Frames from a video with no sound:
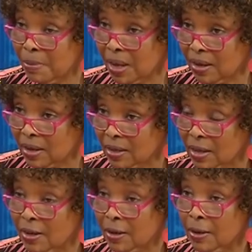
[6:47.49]

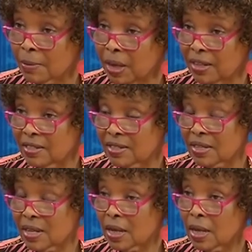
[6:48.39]
means
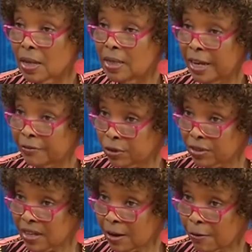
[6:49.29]
love
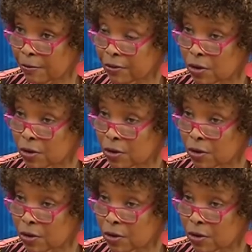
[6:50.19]
yourself,